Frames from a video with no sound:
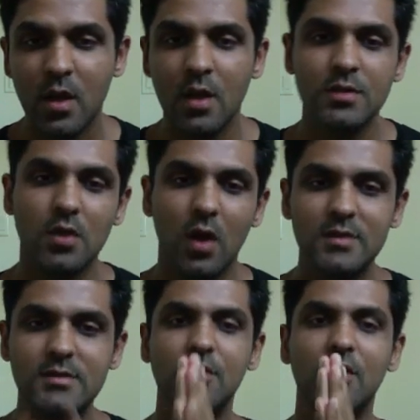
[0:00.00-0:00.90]
So I'll
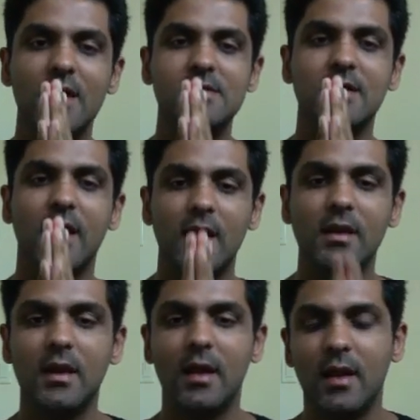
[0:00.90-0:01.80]
see you guys
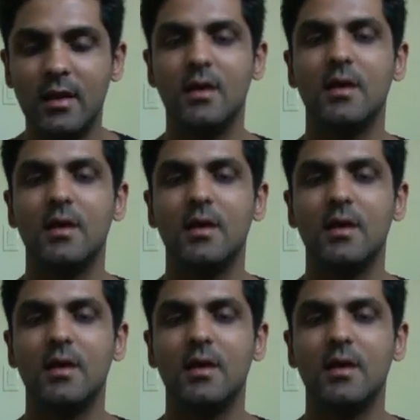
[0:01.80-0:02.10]
again, and